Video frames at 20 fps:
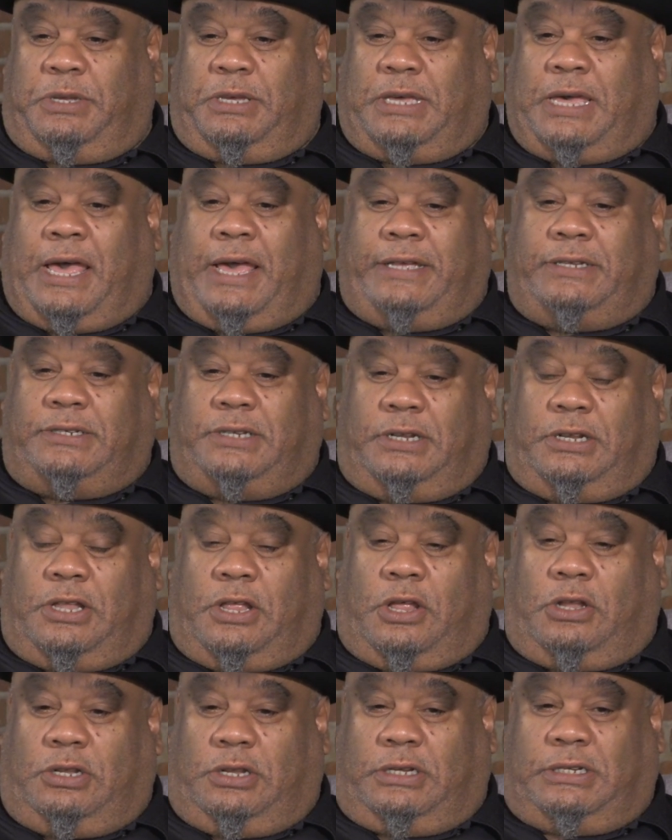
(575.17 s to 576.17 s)
guys that
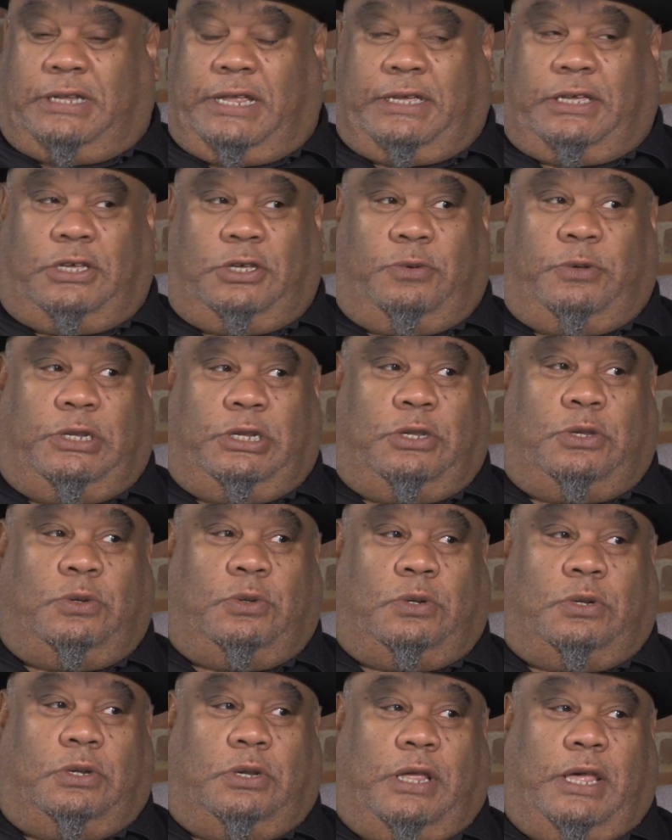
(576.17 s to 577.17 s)
all looked like Huey
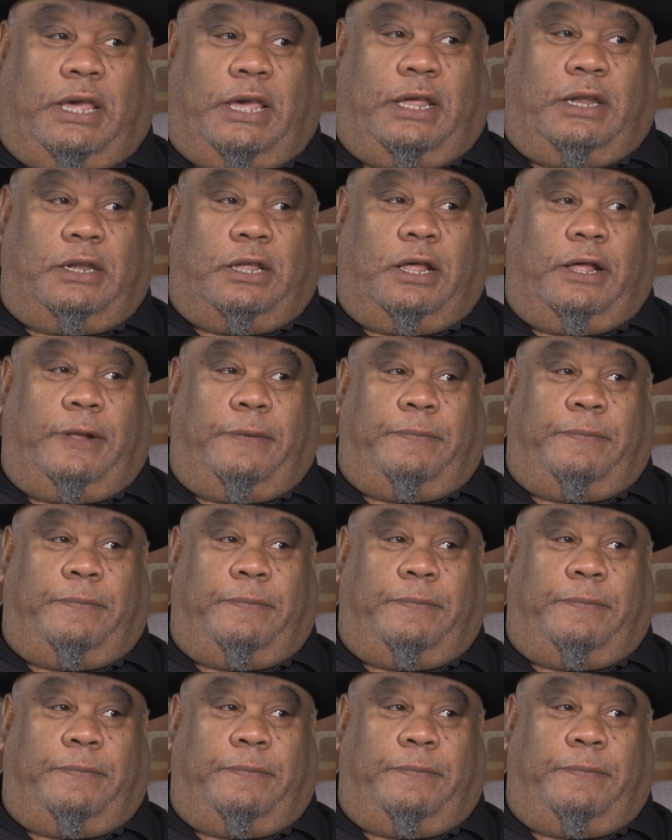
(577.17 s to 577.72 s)
Newton, and